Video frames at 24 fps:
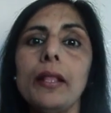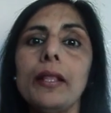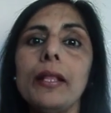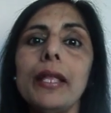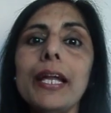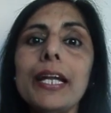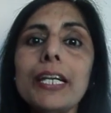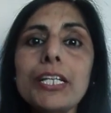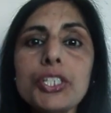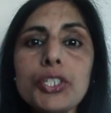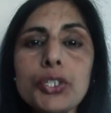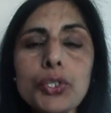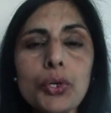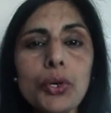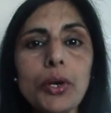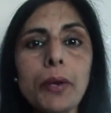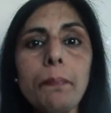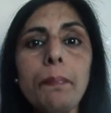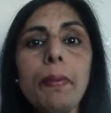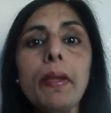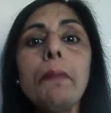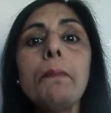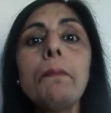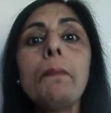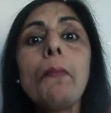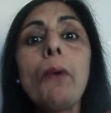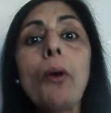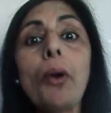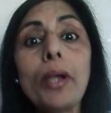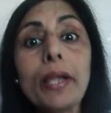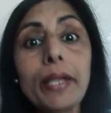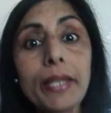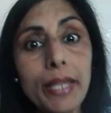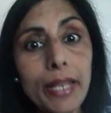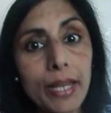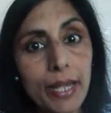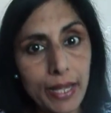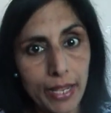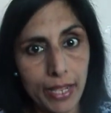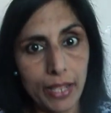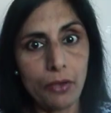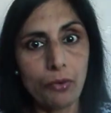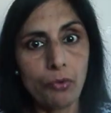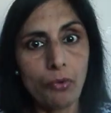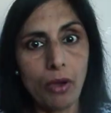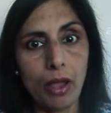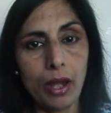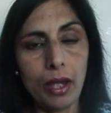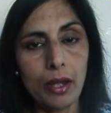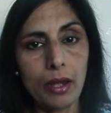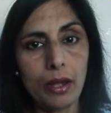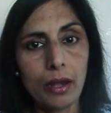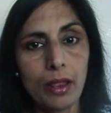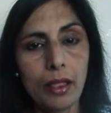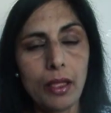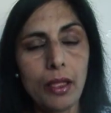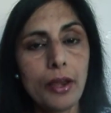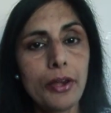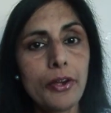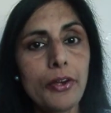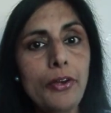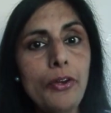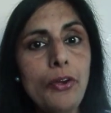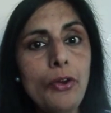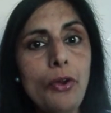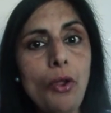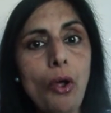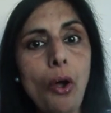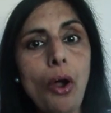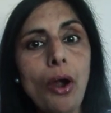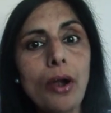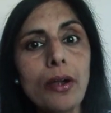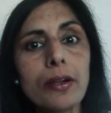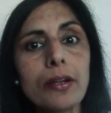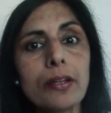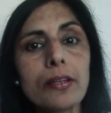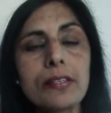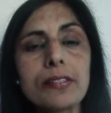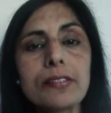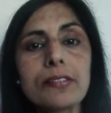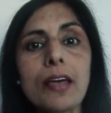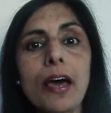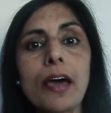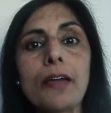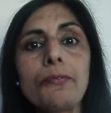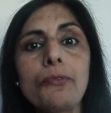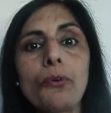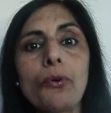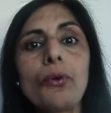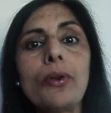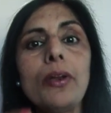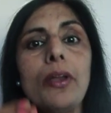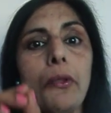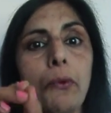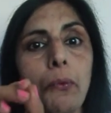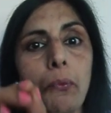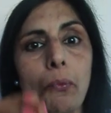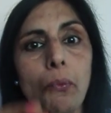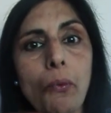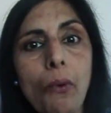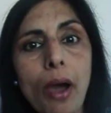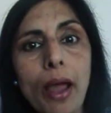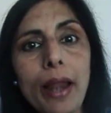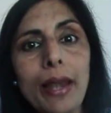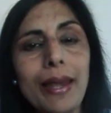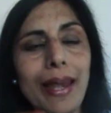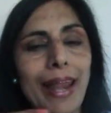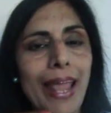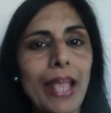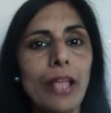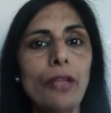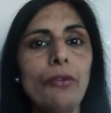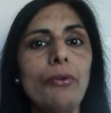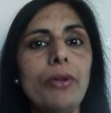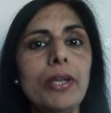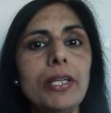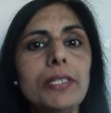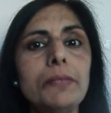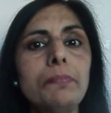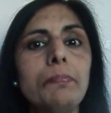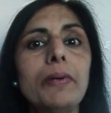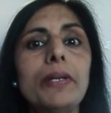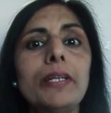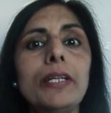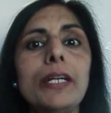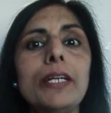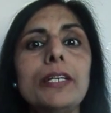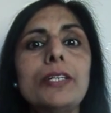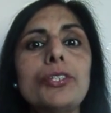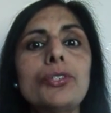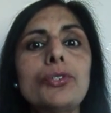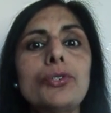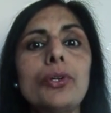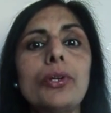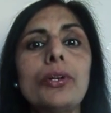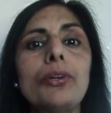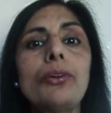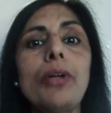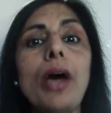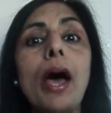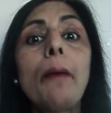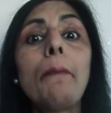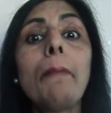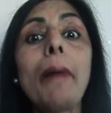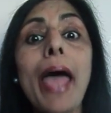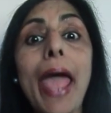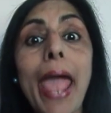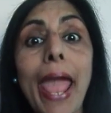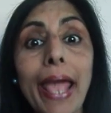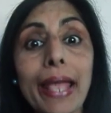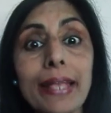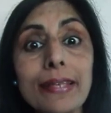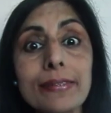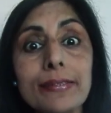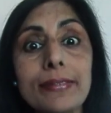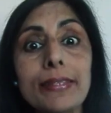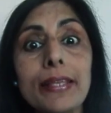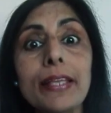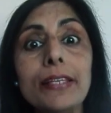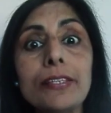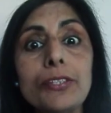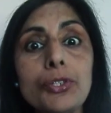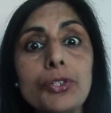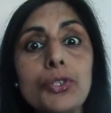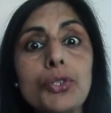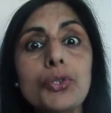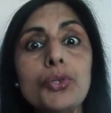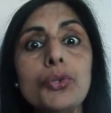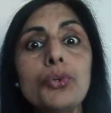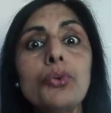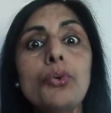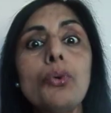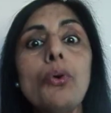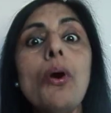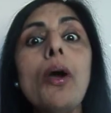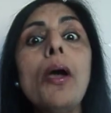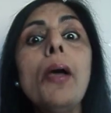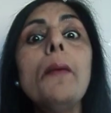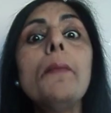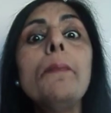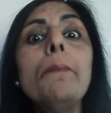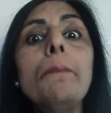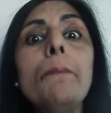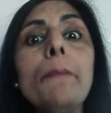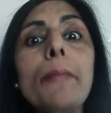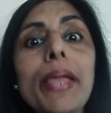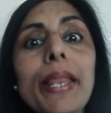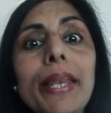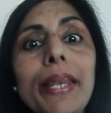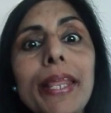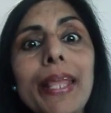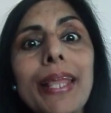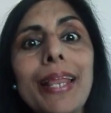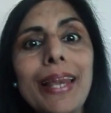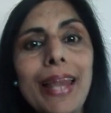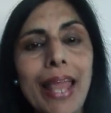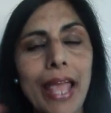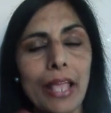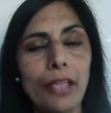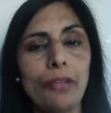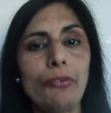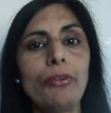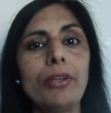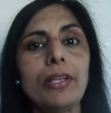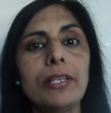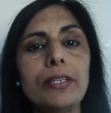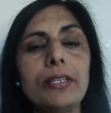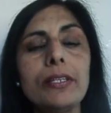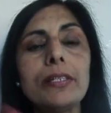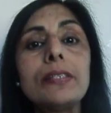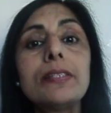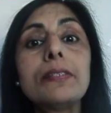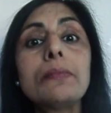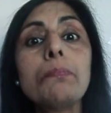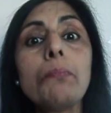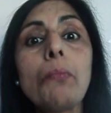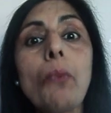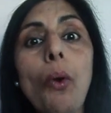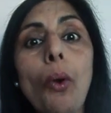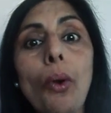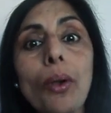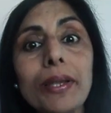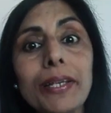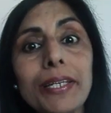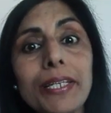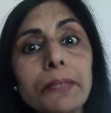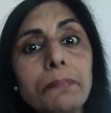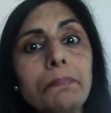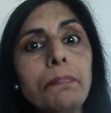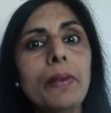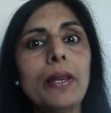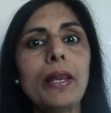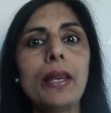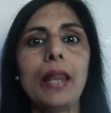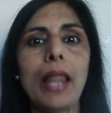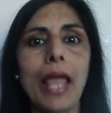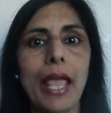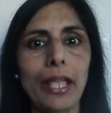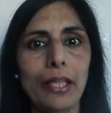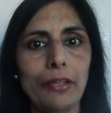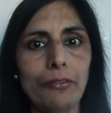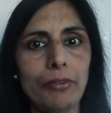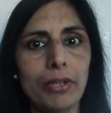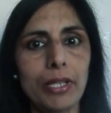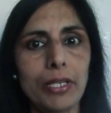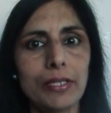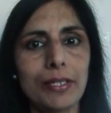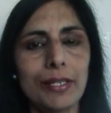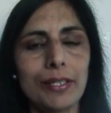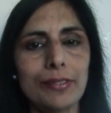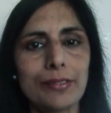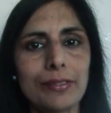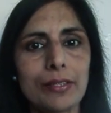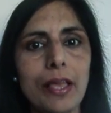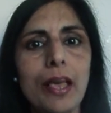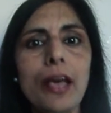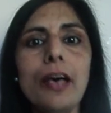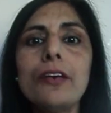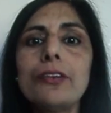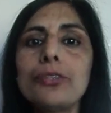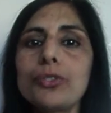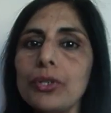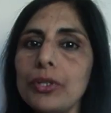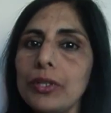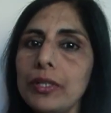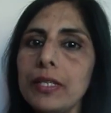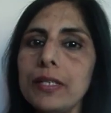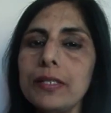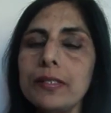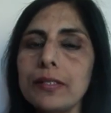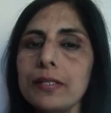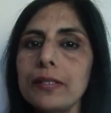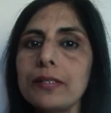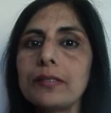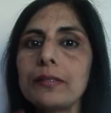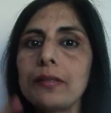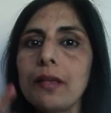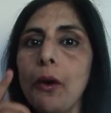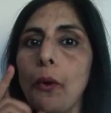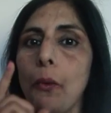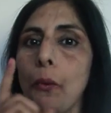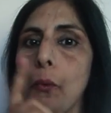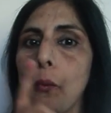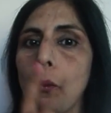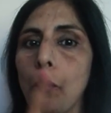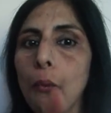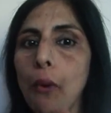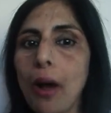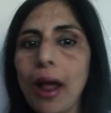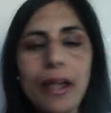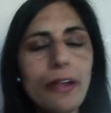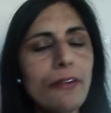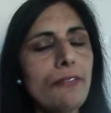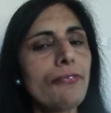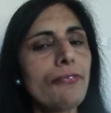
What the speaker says: it should be multilingual, not serve only one language, but it should have access to many languages, multiple languages. So this is one